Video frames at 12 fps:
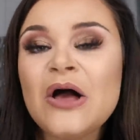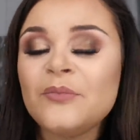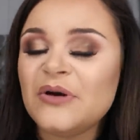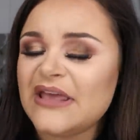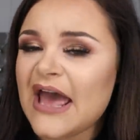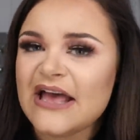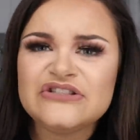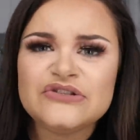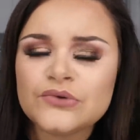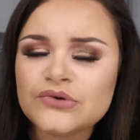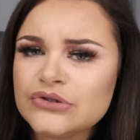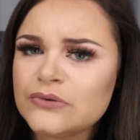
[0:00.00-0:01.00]
But yeah,
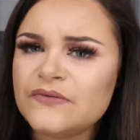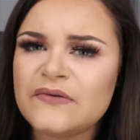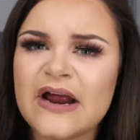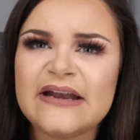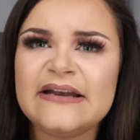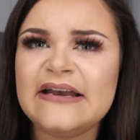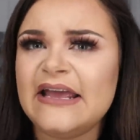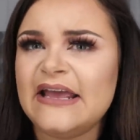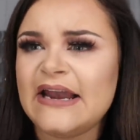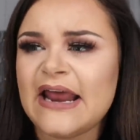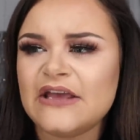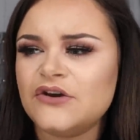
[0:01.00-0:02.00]
so
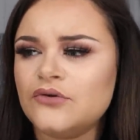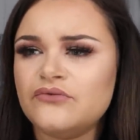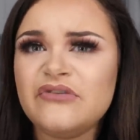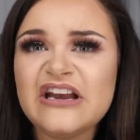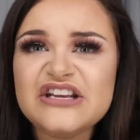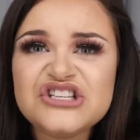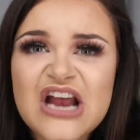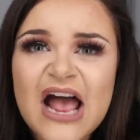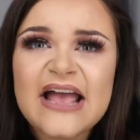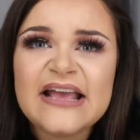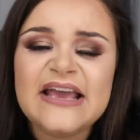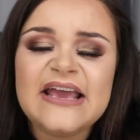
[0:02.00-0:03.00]
friendly, like, you know, really
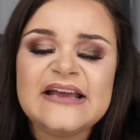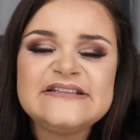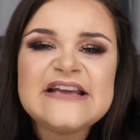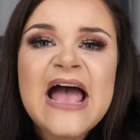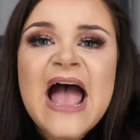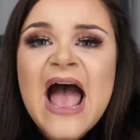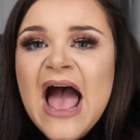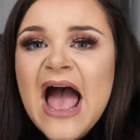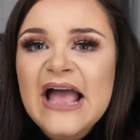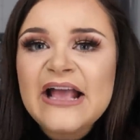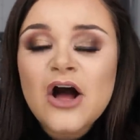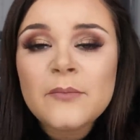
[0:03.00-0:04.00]
chatty. And
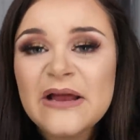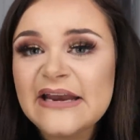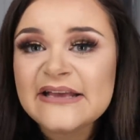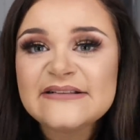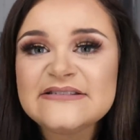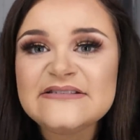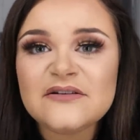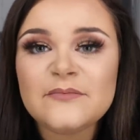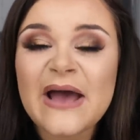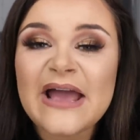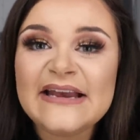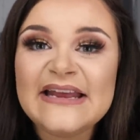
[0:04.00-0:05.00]
I got my nails done
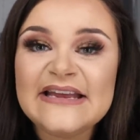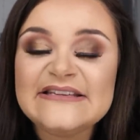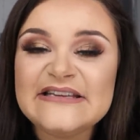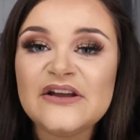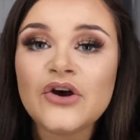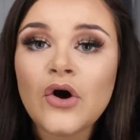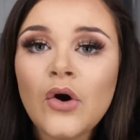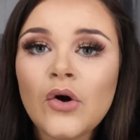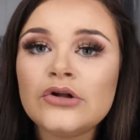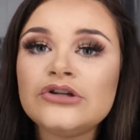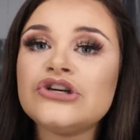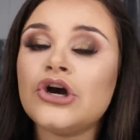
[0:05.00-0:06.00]
by a lady
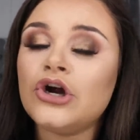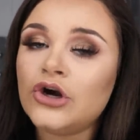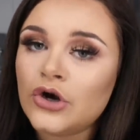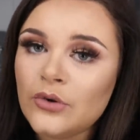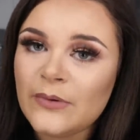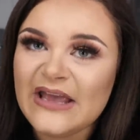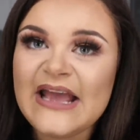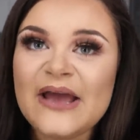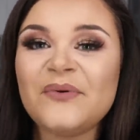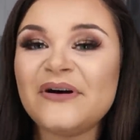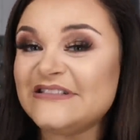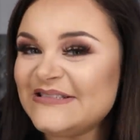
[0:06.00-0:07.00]
called Chloe.
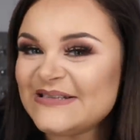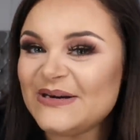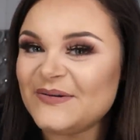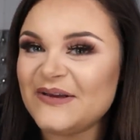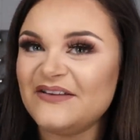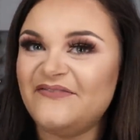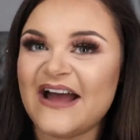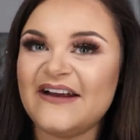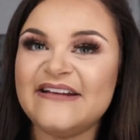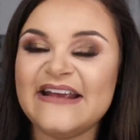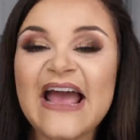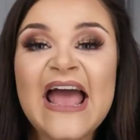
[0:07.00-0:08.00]
It wasn't Chloe
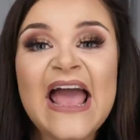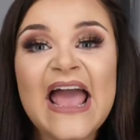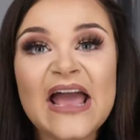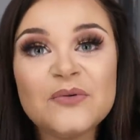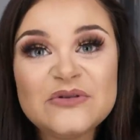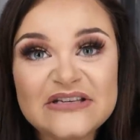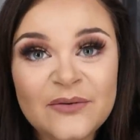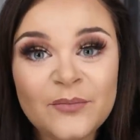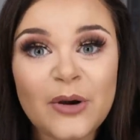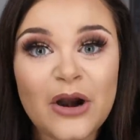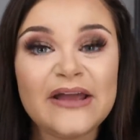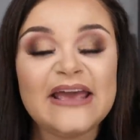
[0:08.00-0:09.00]
Ferry, it was an
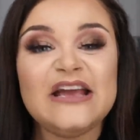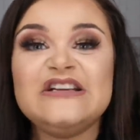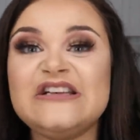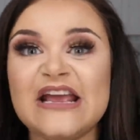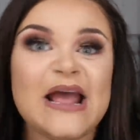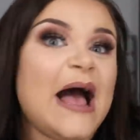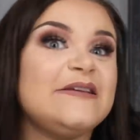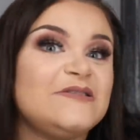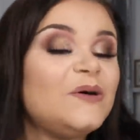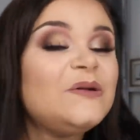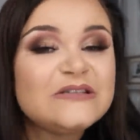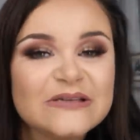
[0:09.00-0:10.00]
employee she has,
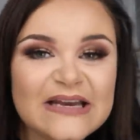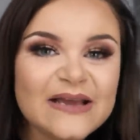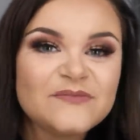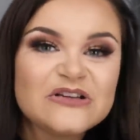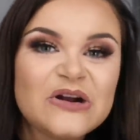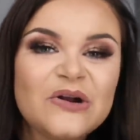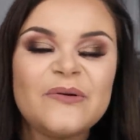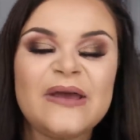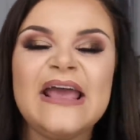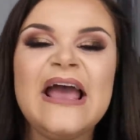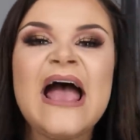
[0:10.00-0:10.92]
also named Chloe,